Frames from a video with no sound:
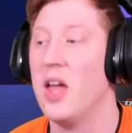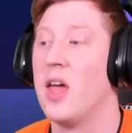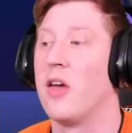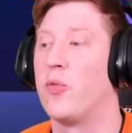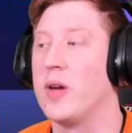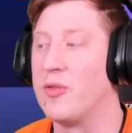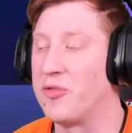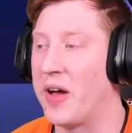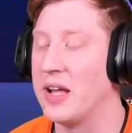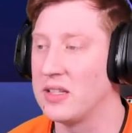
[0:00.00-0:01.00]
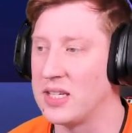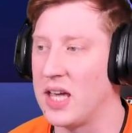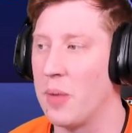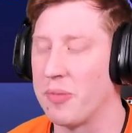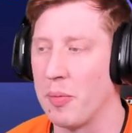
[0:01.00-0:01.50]
If we fail to
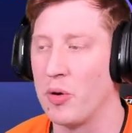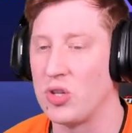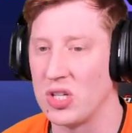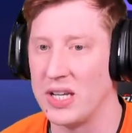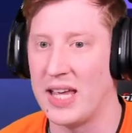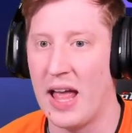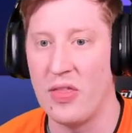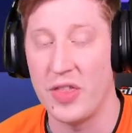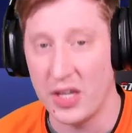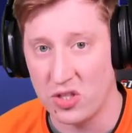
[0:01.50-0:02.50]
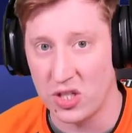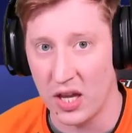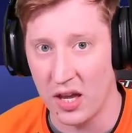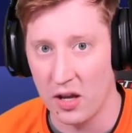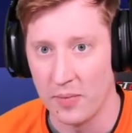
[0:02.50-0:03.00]
get promotion again this
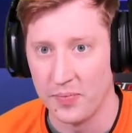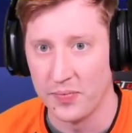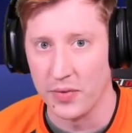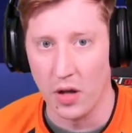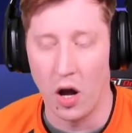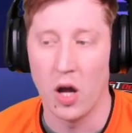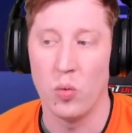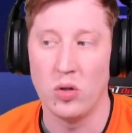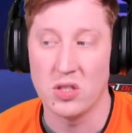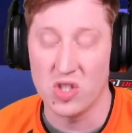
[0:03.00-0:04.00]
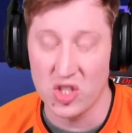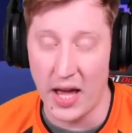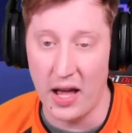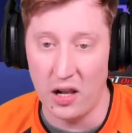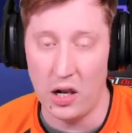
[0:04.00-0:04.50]
year, I will
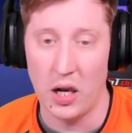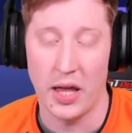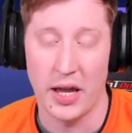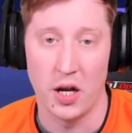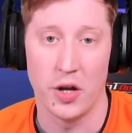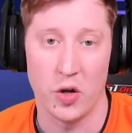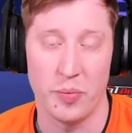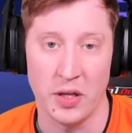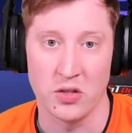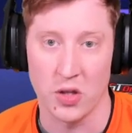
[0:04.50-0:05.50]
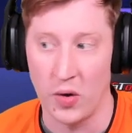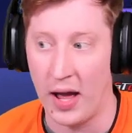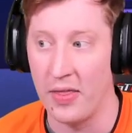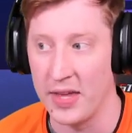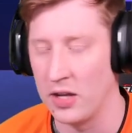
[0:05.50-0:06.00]
sell Leonardo Pinto
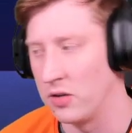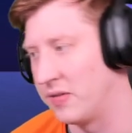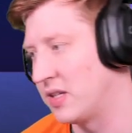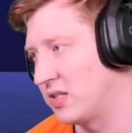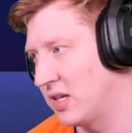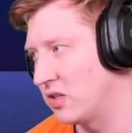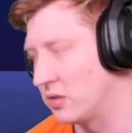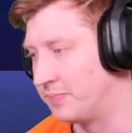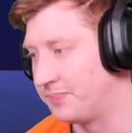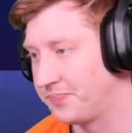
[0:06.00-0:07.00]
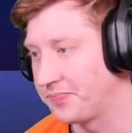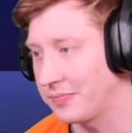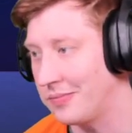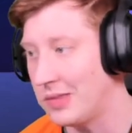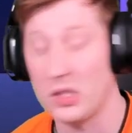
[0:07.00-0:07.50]
at the end of this season.
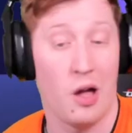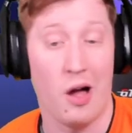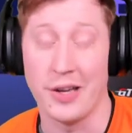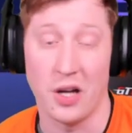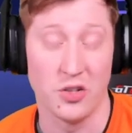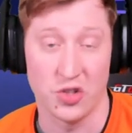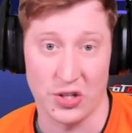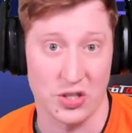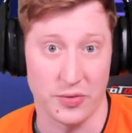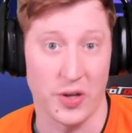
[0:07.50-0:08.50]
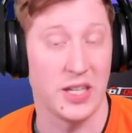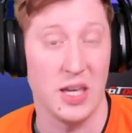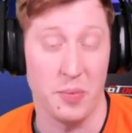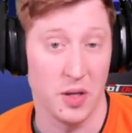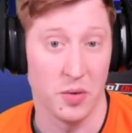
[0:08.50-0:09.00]
I can't justify
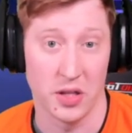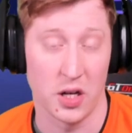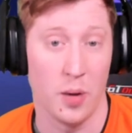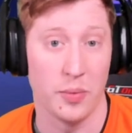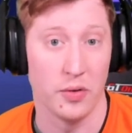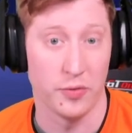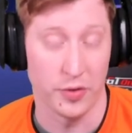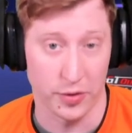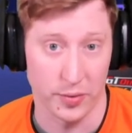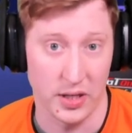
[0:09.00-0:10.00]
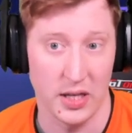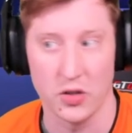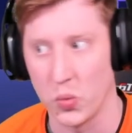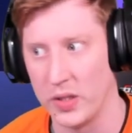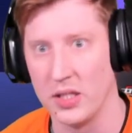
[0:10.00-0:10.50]
keeping him at the club for 3
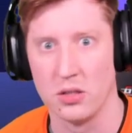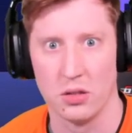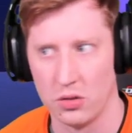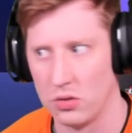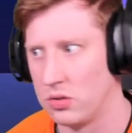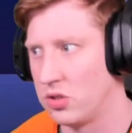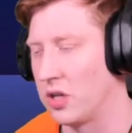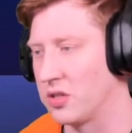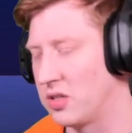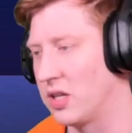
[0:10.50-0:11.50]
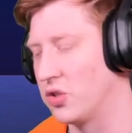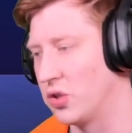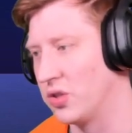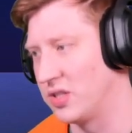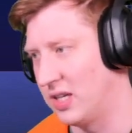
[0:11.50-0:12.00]
years when he's just as
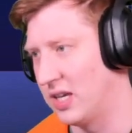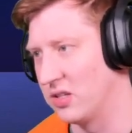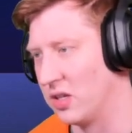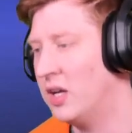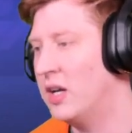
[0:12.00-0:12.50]
good as he is.